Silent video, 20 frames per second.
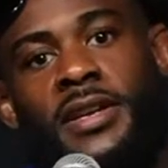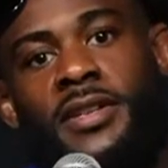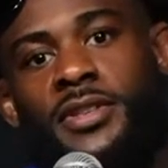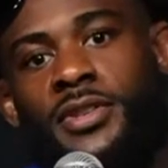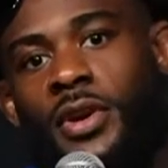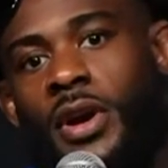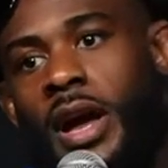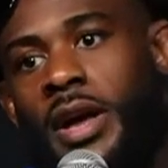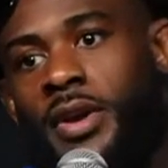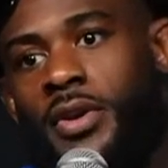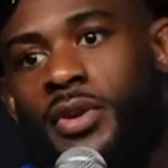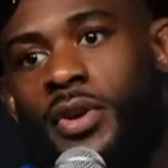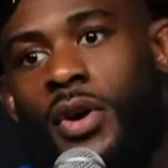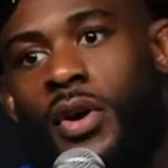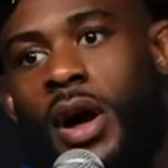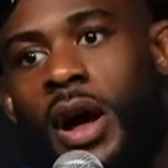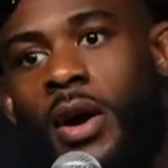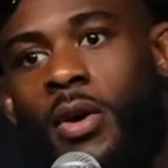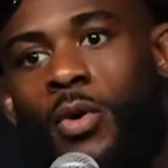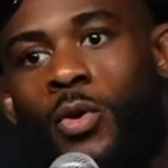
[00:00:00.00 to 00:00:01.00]
So I don't know
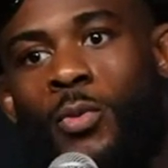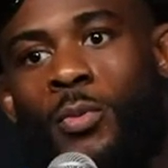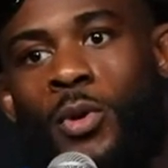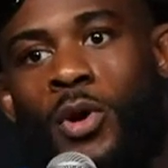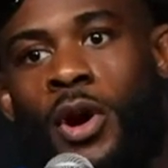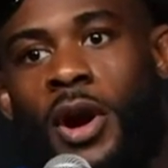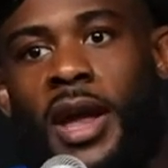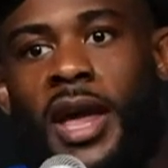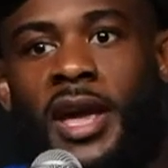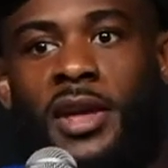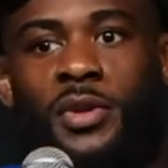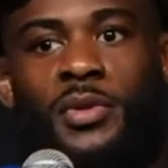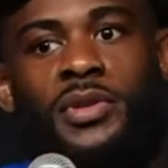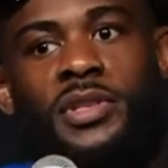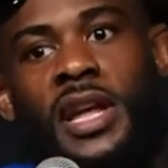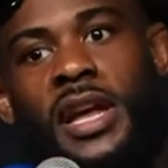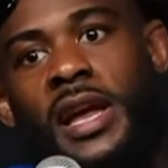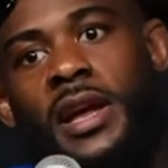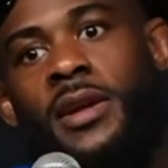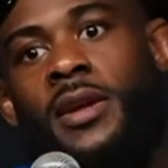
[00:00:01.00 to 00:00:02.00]
how Umar handles
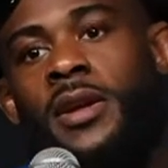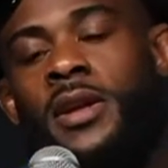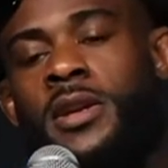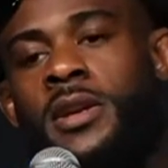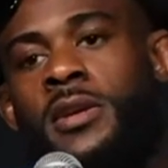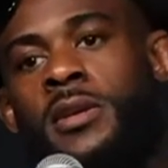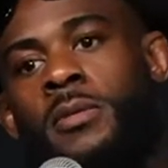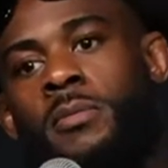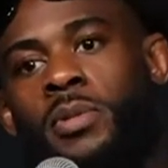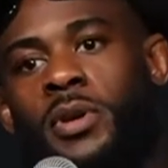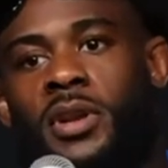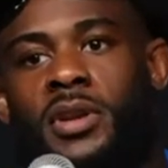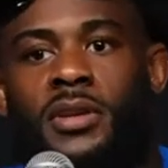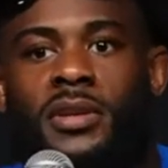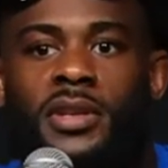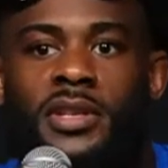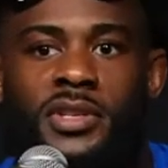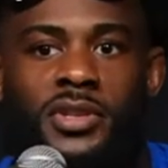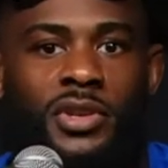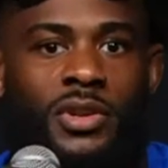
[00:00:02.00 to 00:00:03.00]
that. But
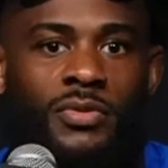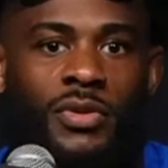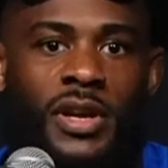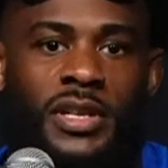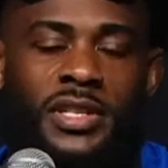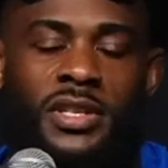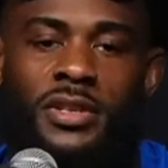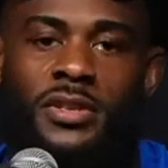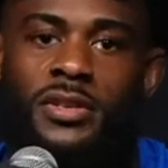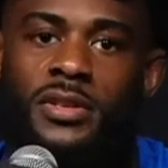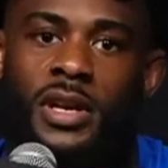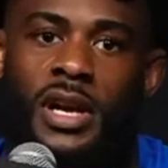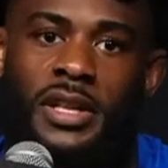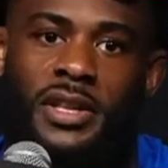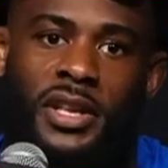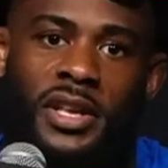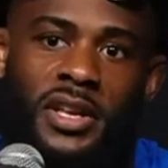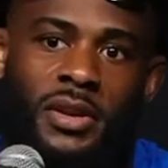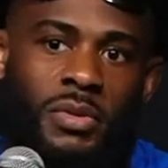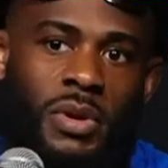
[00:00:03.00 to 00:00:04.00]
he's a good wrestler. I
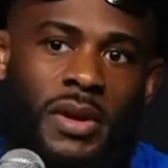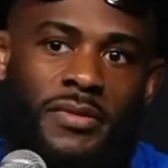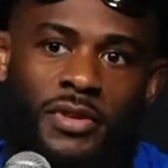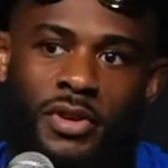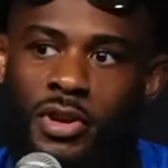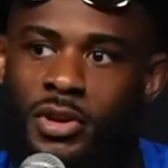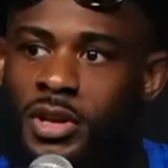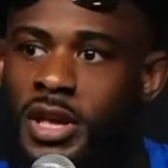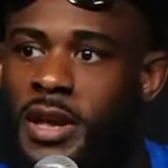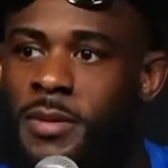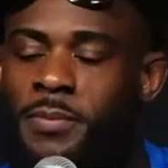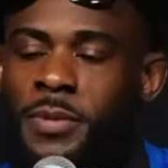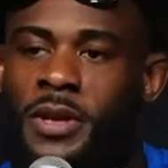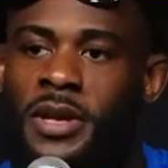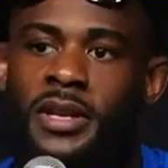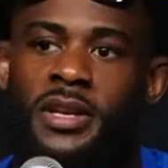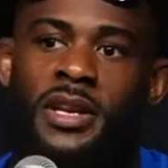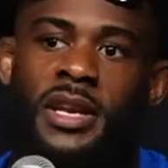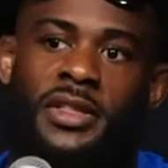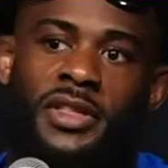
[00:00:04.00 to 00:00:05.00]
think he will have a good game
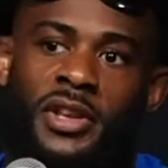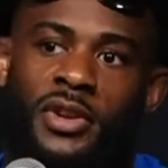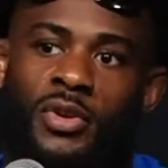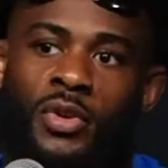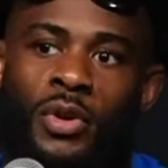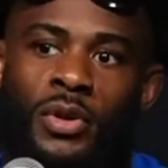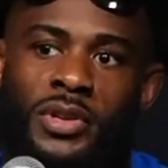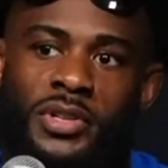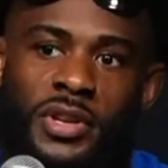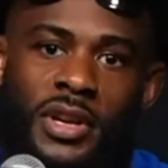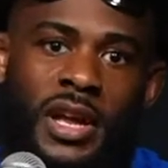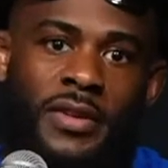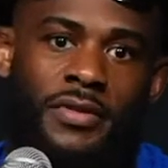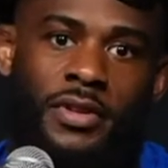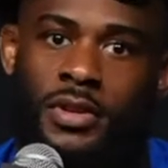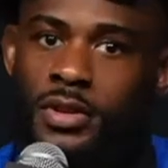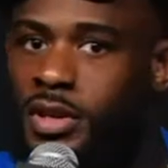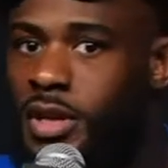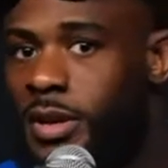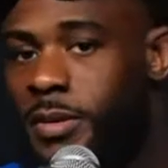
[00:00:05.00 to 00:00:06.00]
plan, and I think Corey's going to have a
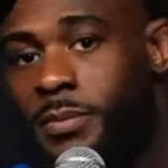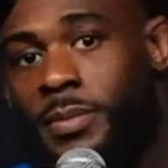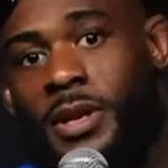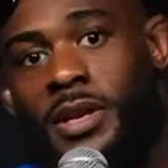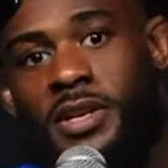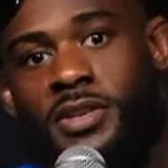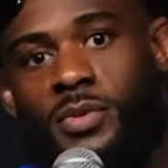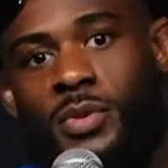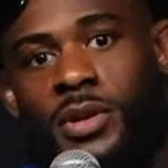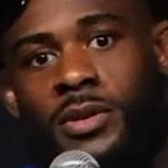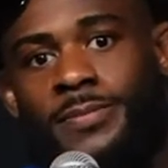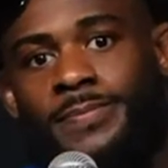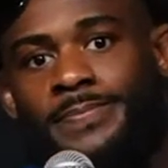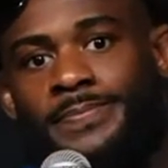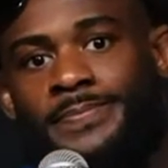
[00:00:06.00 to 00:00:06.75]
good game plan as well.